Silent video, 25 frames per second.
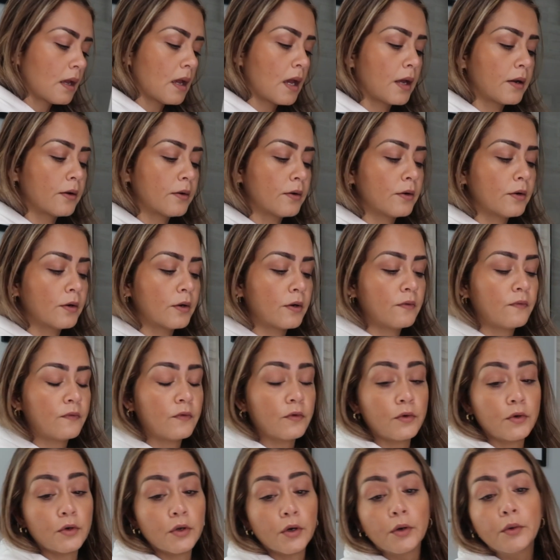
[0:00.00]
I don't know if
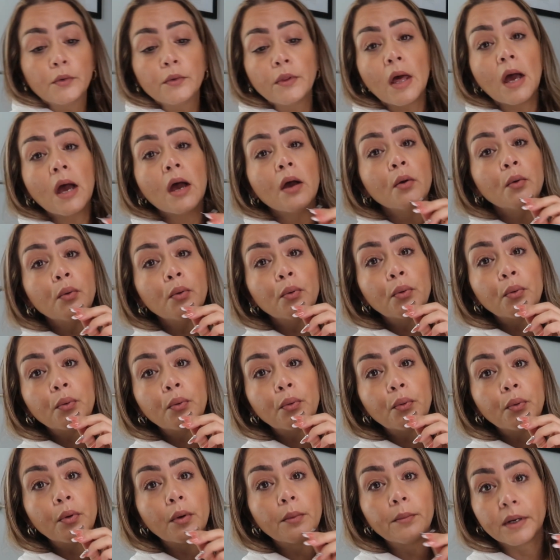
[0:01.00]
you know that,
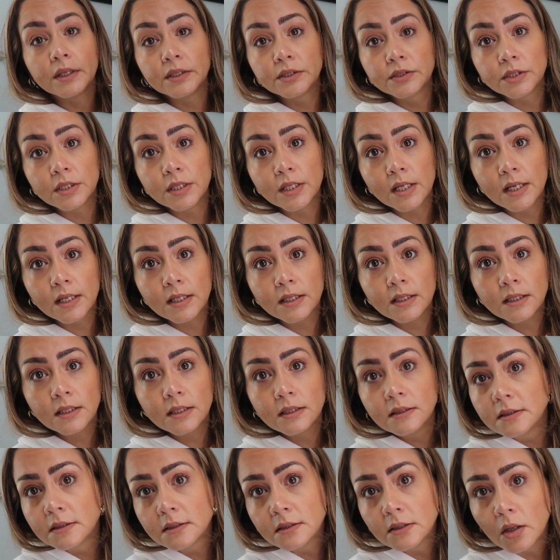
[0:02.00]
but today
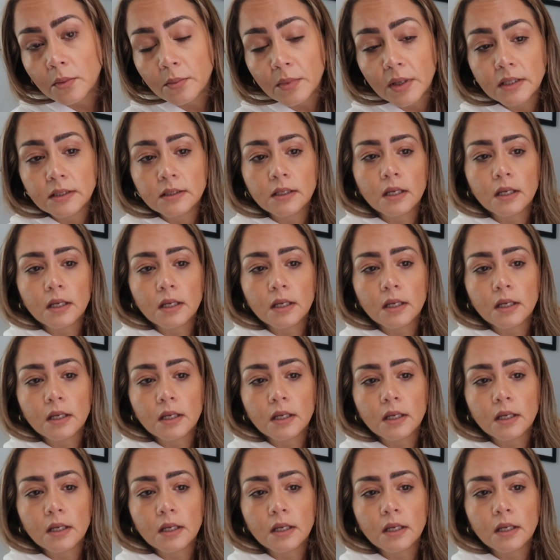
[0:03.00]
is not my